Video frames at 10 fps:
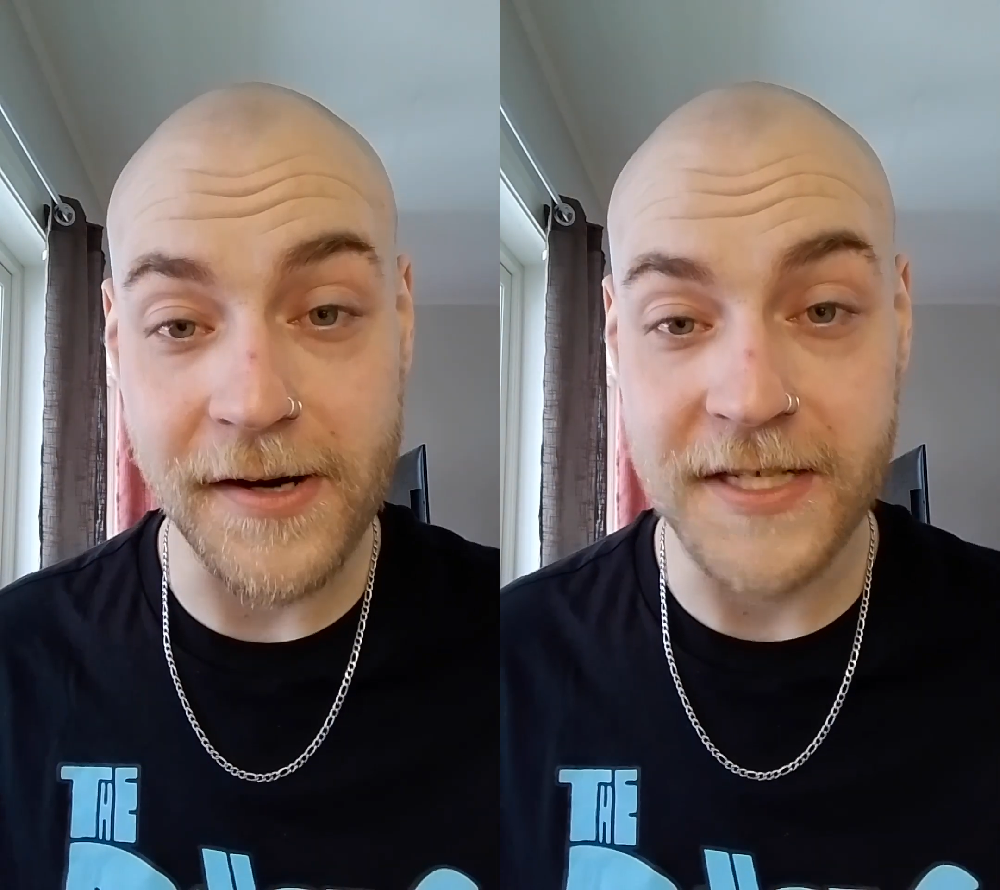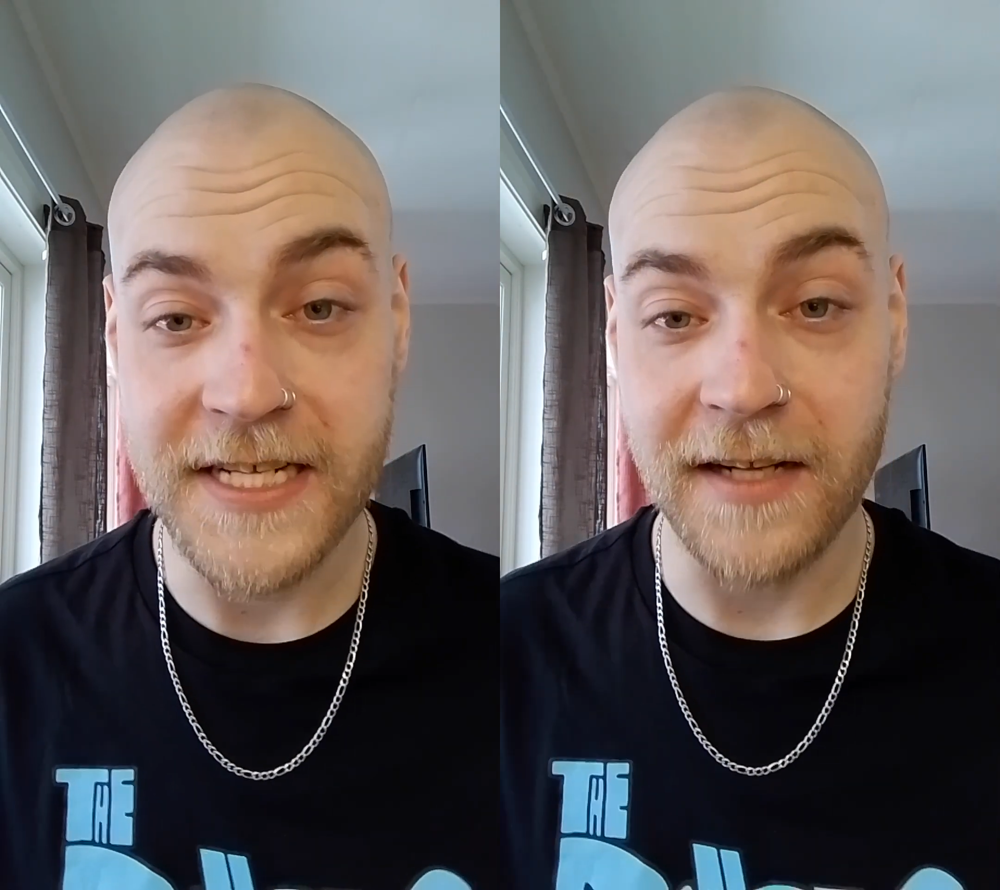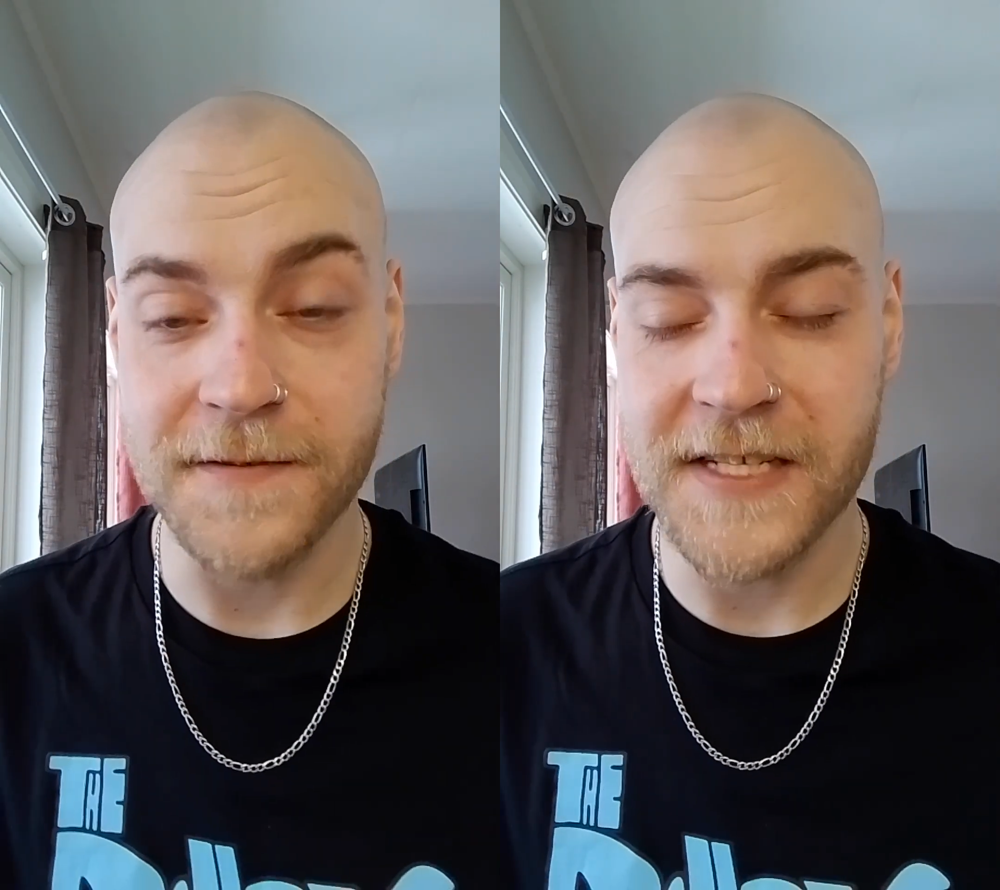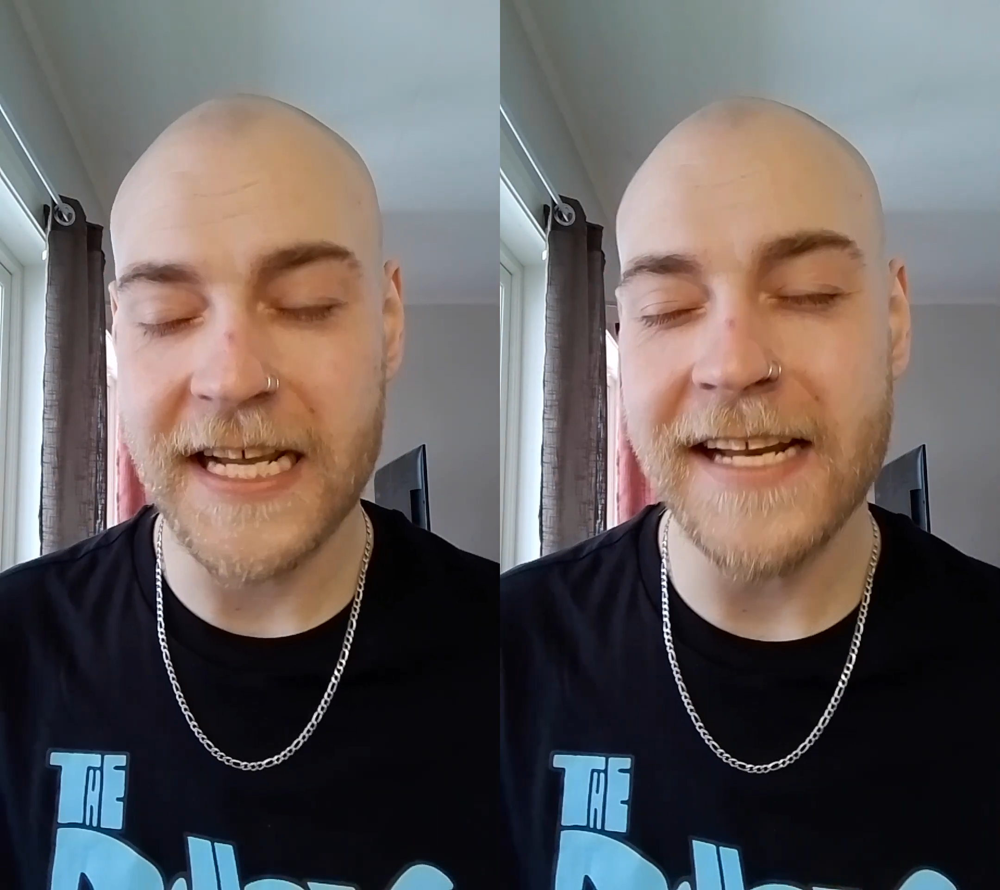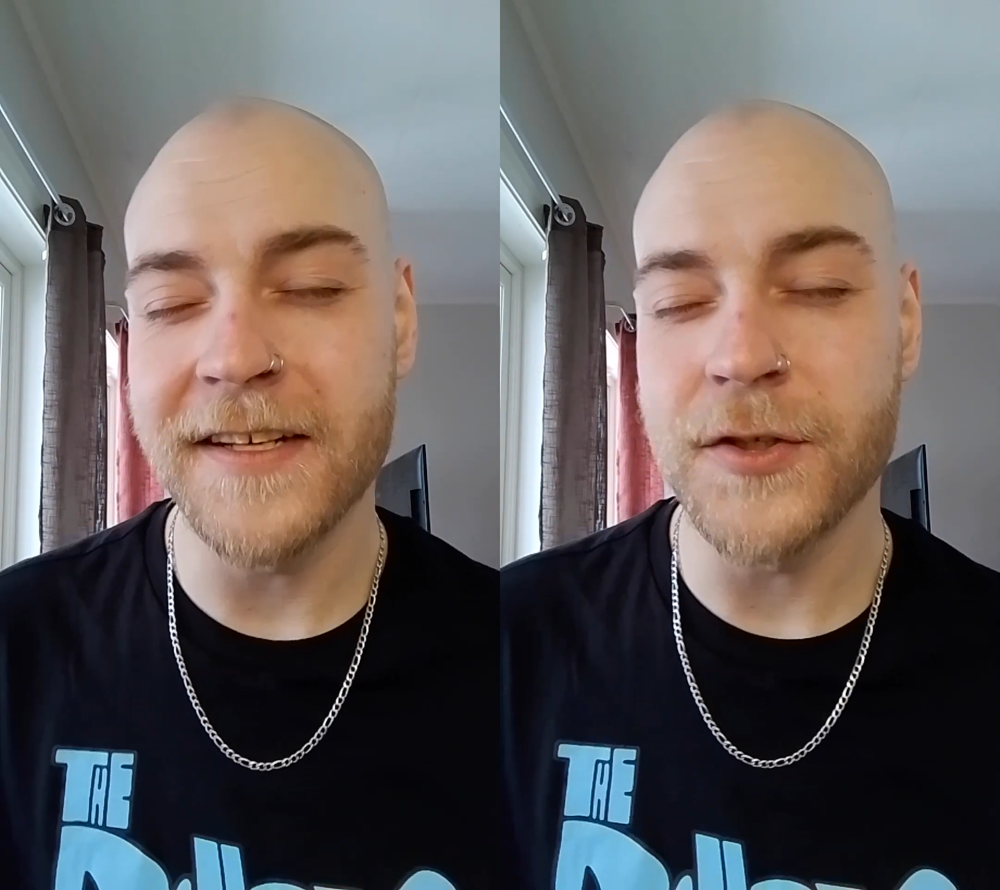ourselves
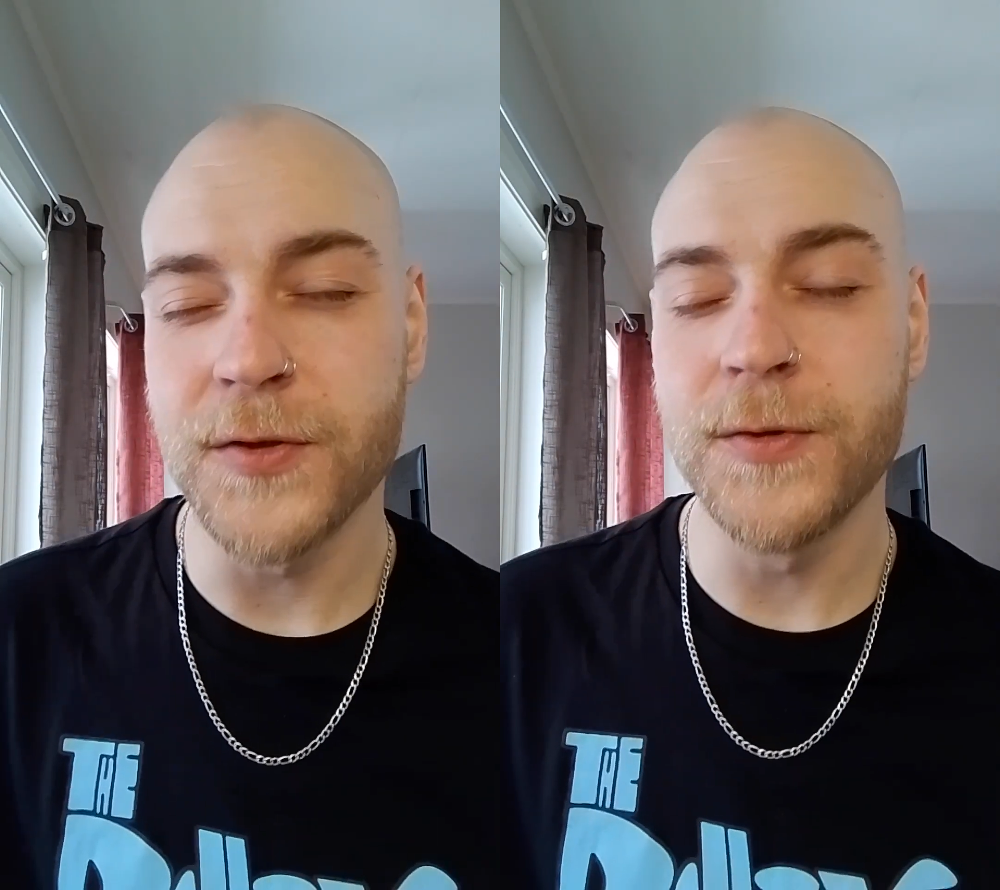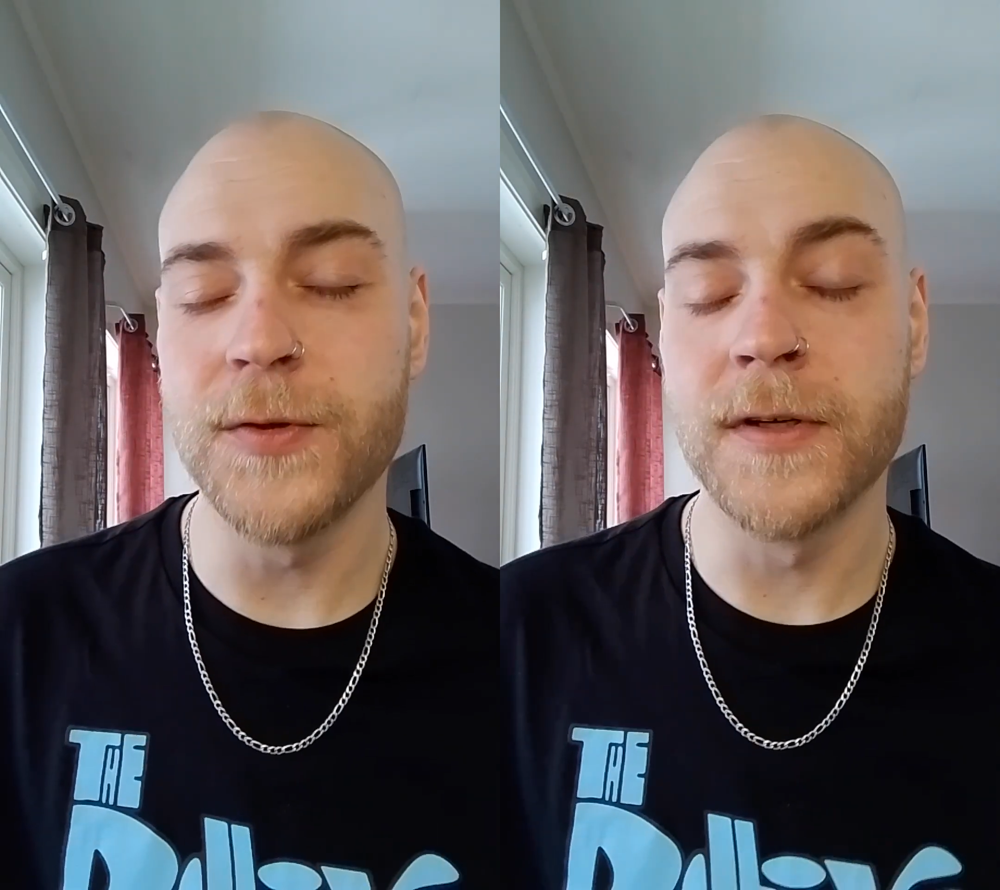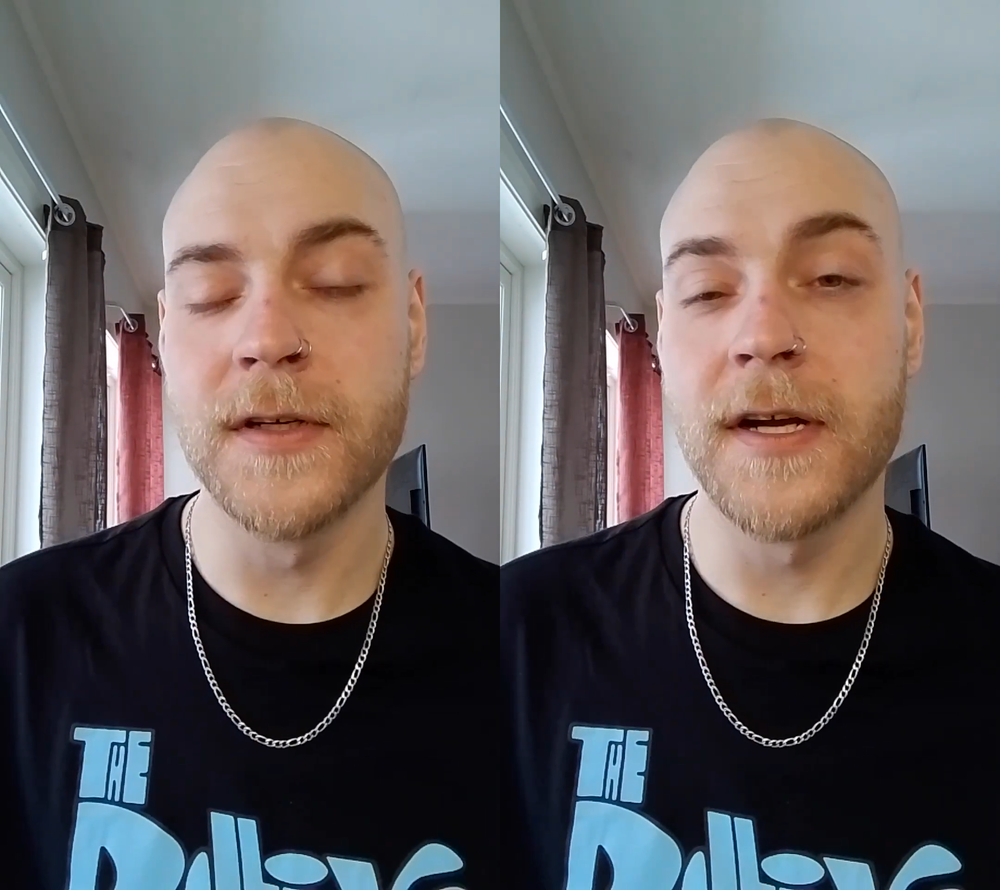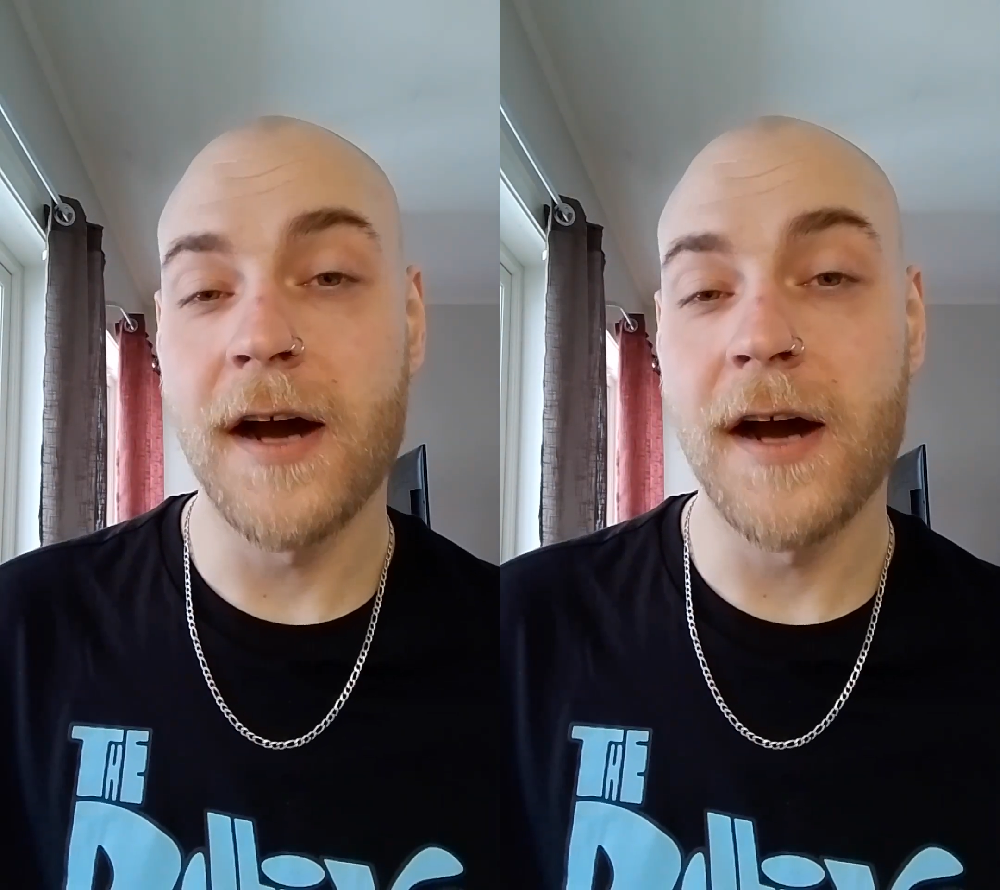into